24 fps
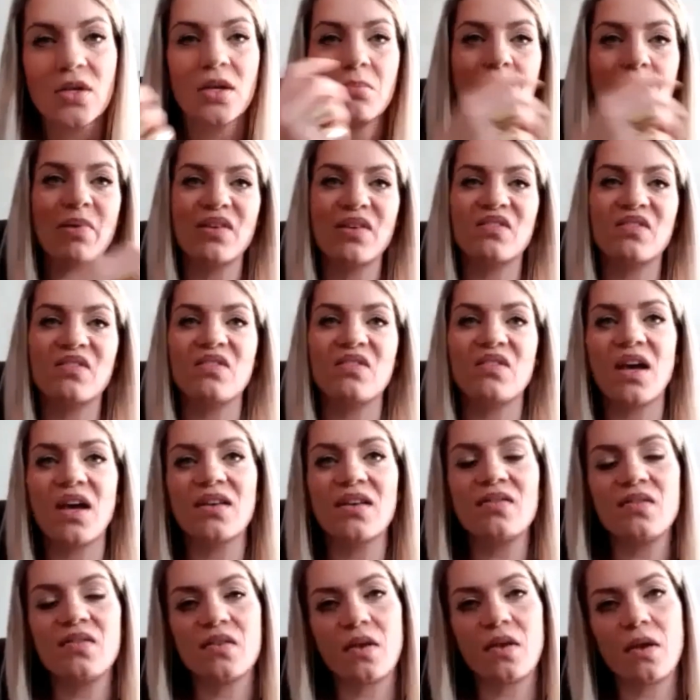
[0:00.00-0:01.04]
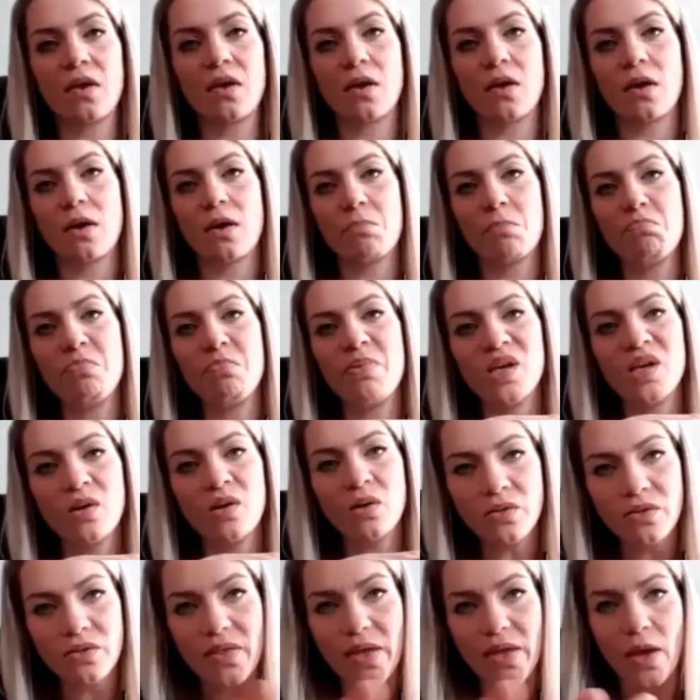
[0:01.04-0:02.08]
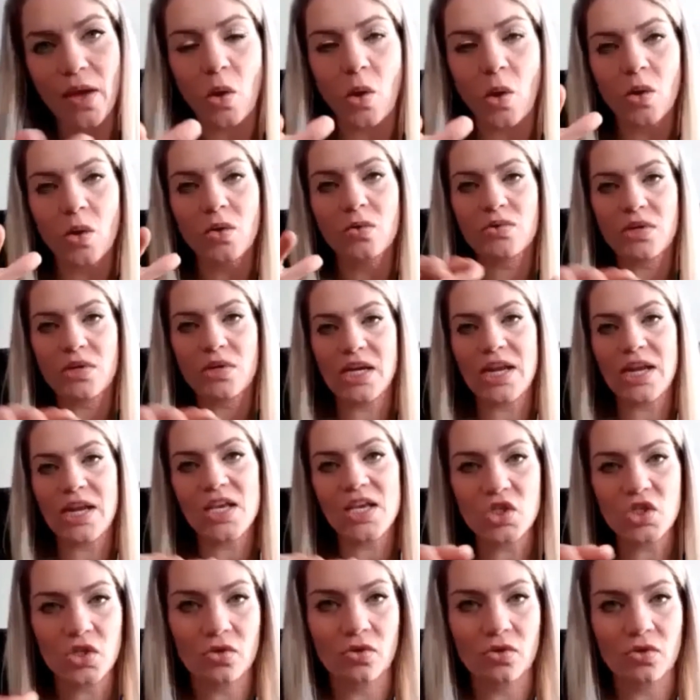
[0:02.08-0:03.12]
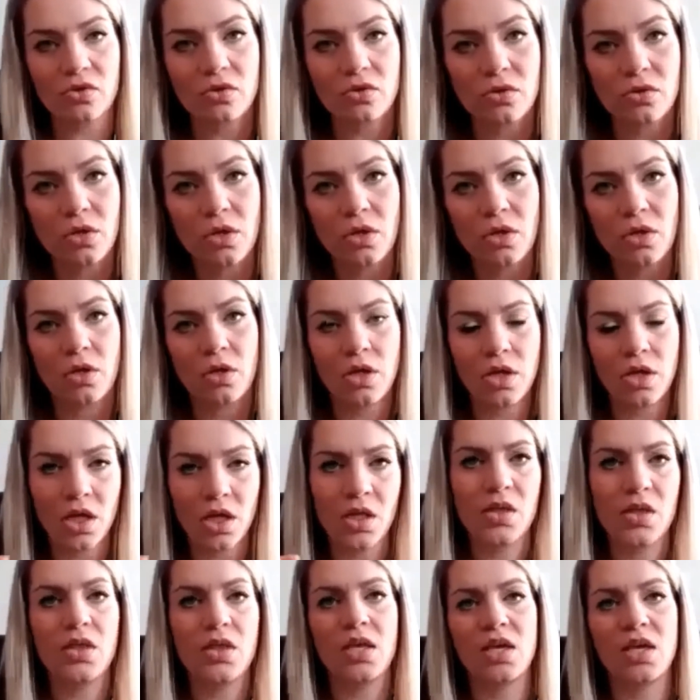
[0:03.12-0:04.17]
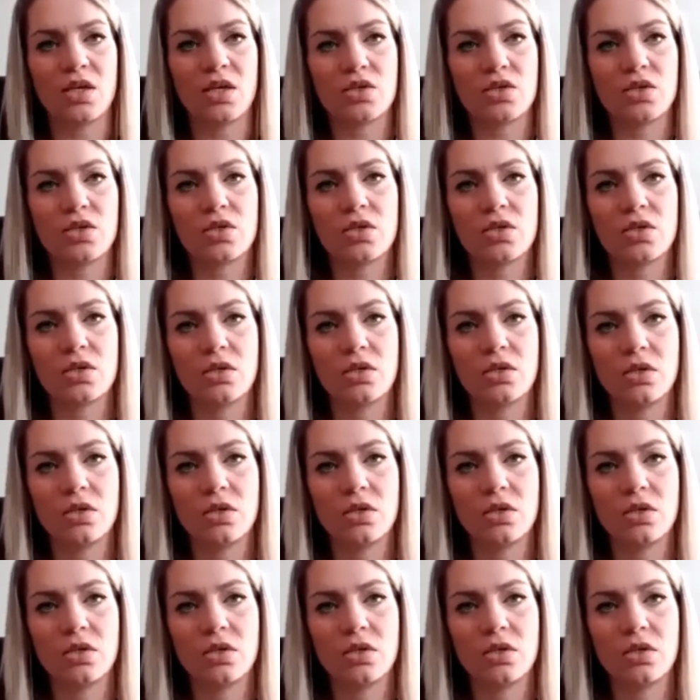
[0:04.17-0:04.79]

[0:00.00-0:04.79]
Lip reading: but not build the whole relation in this.